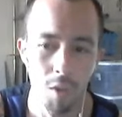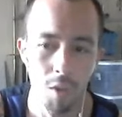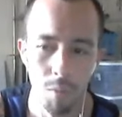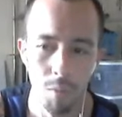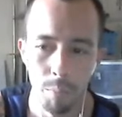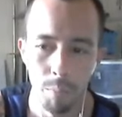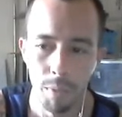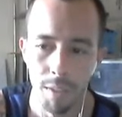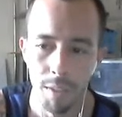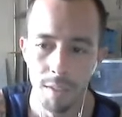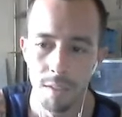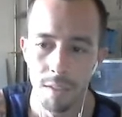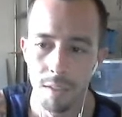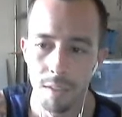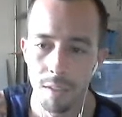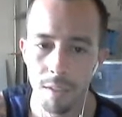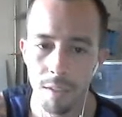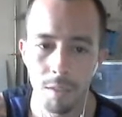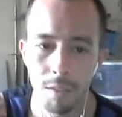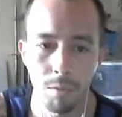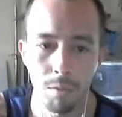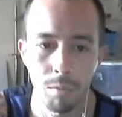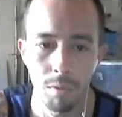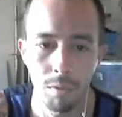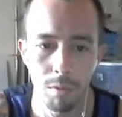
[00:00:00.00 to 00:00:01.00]
all the
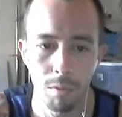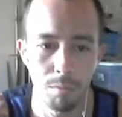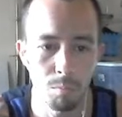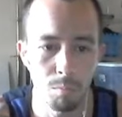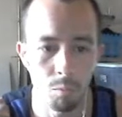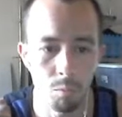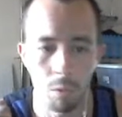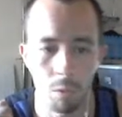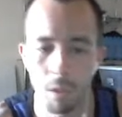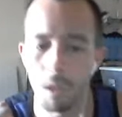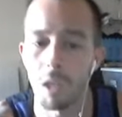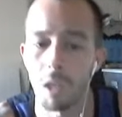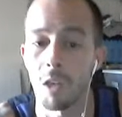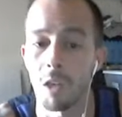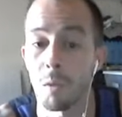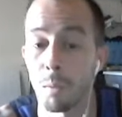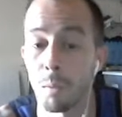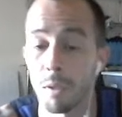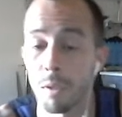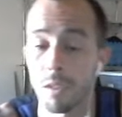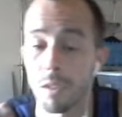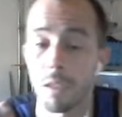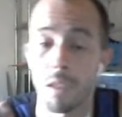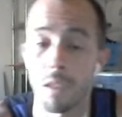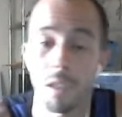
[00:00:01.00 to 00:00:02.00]
pieces. It was
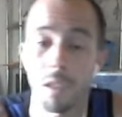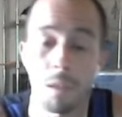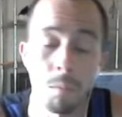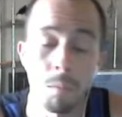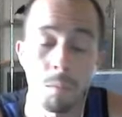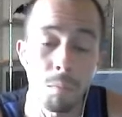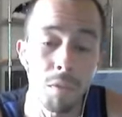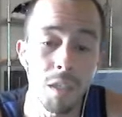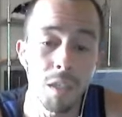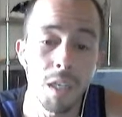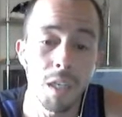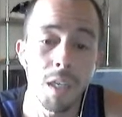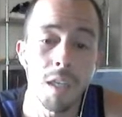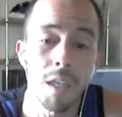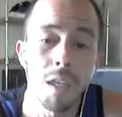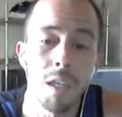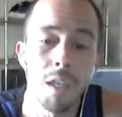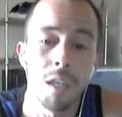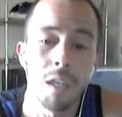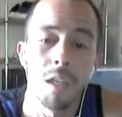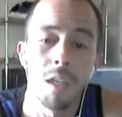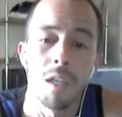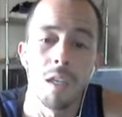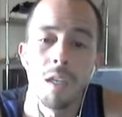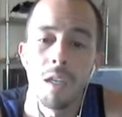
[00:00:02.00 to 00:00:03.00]
100% complete,
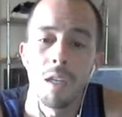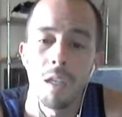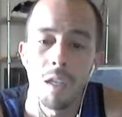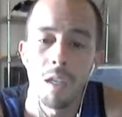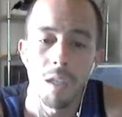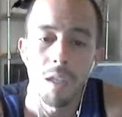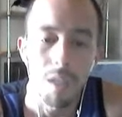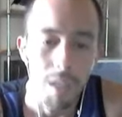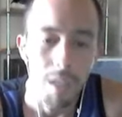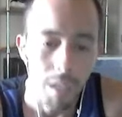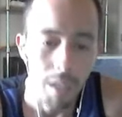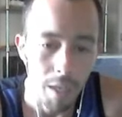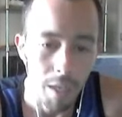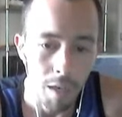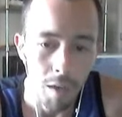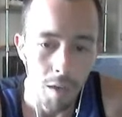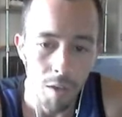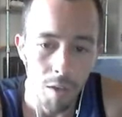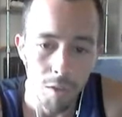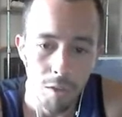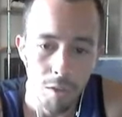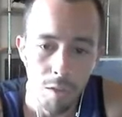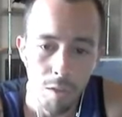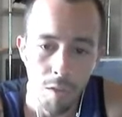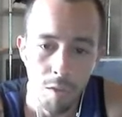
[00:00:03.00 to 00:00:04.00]
and I
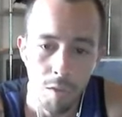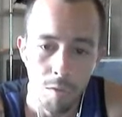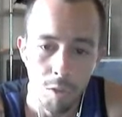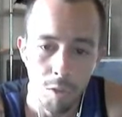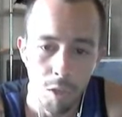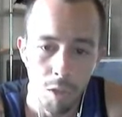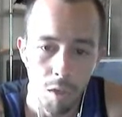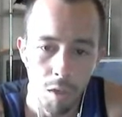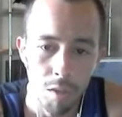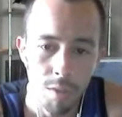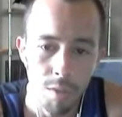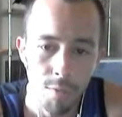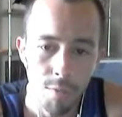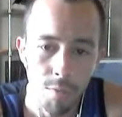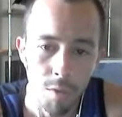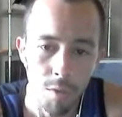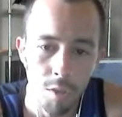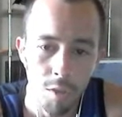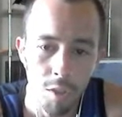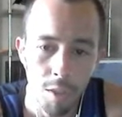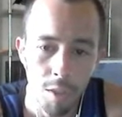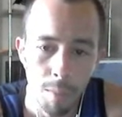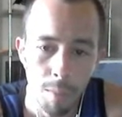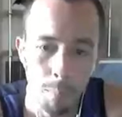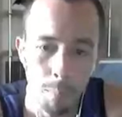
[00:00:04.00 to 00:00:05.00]
also charged for
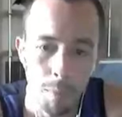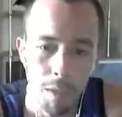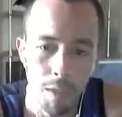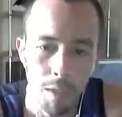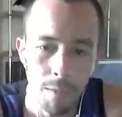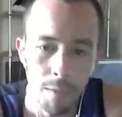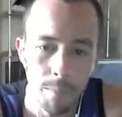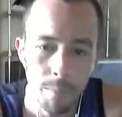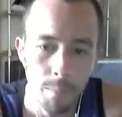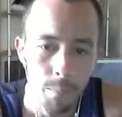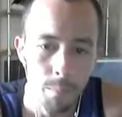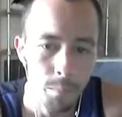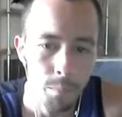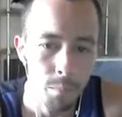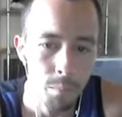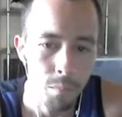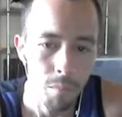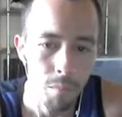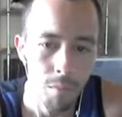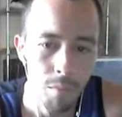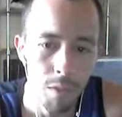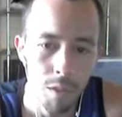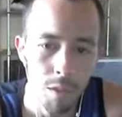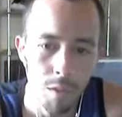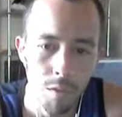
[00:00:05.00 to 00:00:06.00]
shipping.
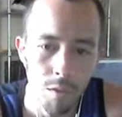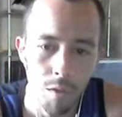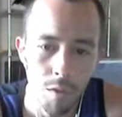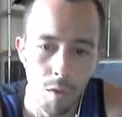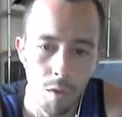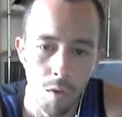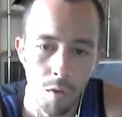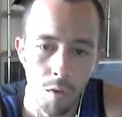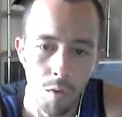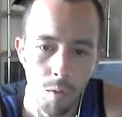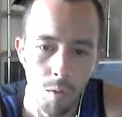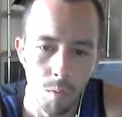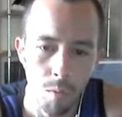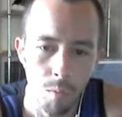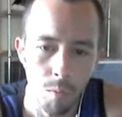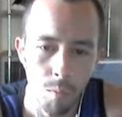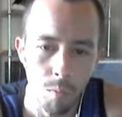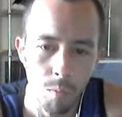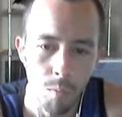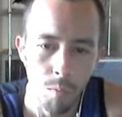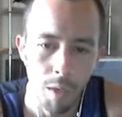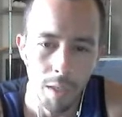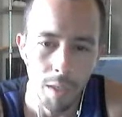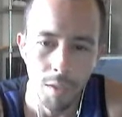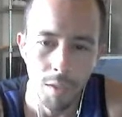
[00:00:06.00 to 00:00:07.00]

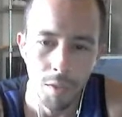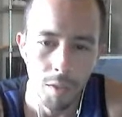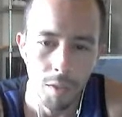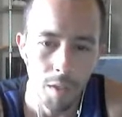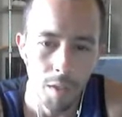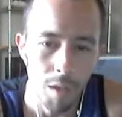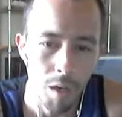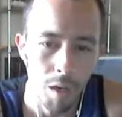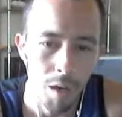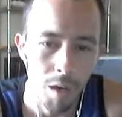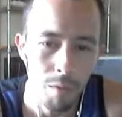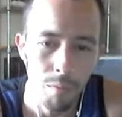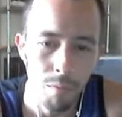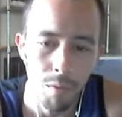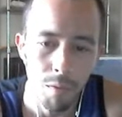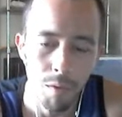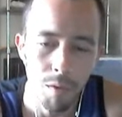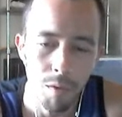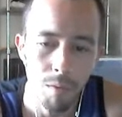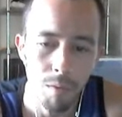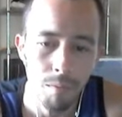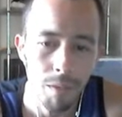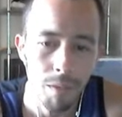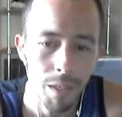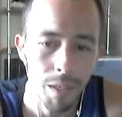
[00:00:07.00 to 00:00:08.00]
So I took an
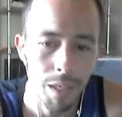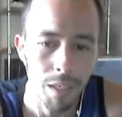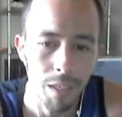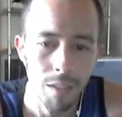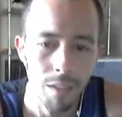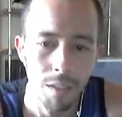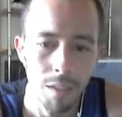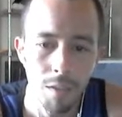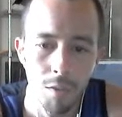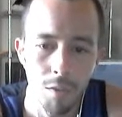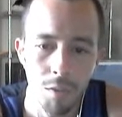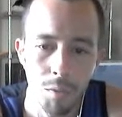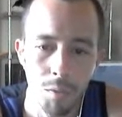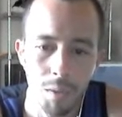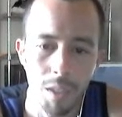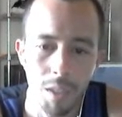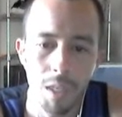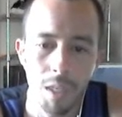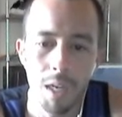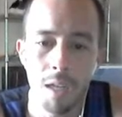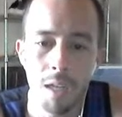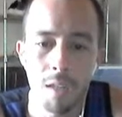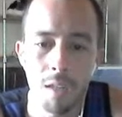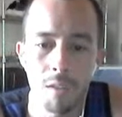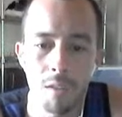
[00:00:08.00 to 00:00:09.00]
offer of like $18 or
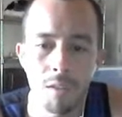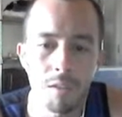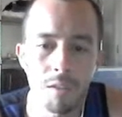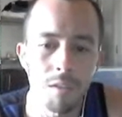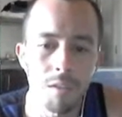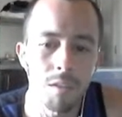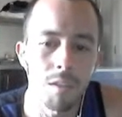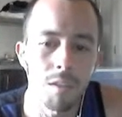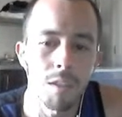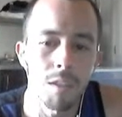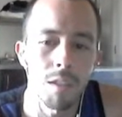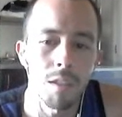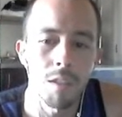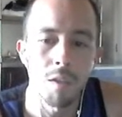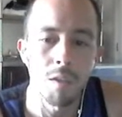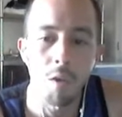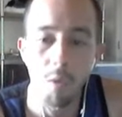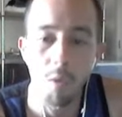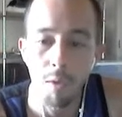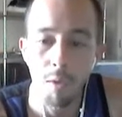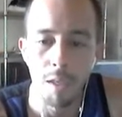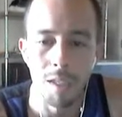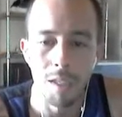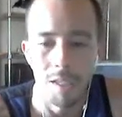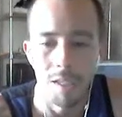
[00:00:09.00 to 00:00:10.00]
$20,
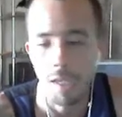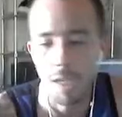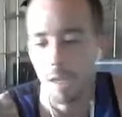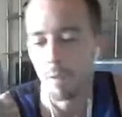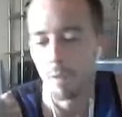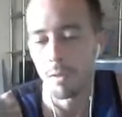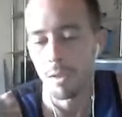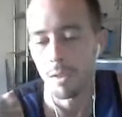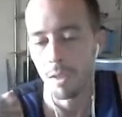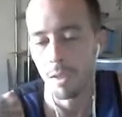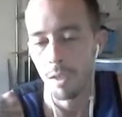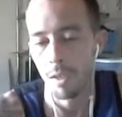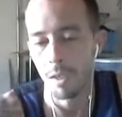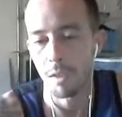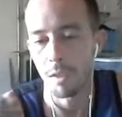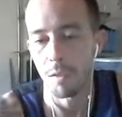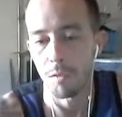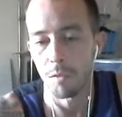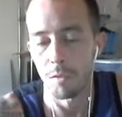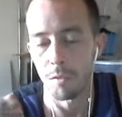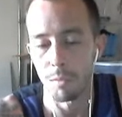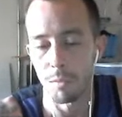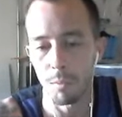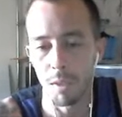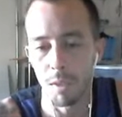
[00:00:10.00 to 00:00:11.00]
knowing that I wasn't going to
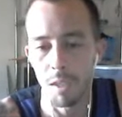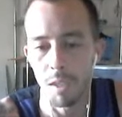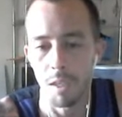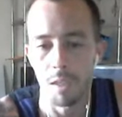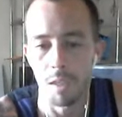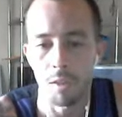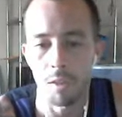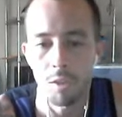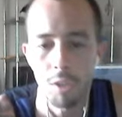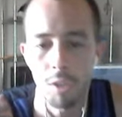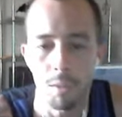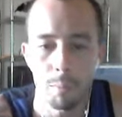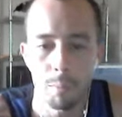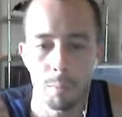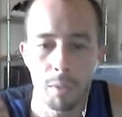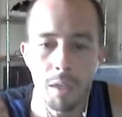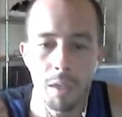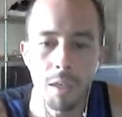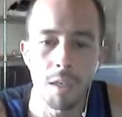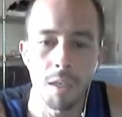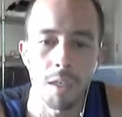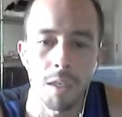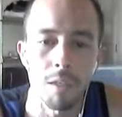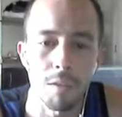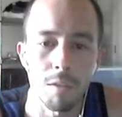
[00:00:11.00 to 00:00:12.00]
lose money on
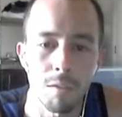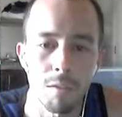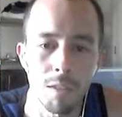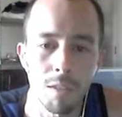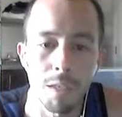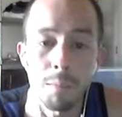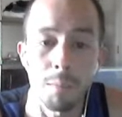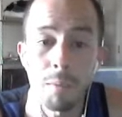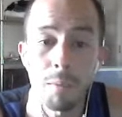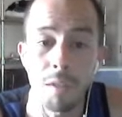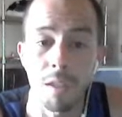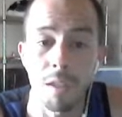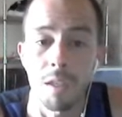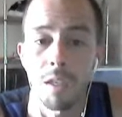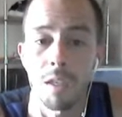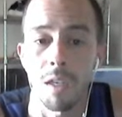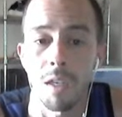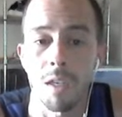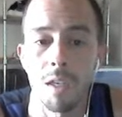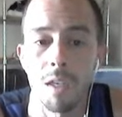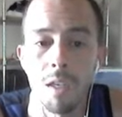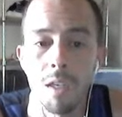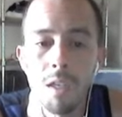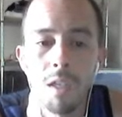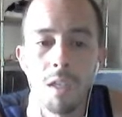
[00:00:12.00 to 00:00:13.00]
shipping. I typically,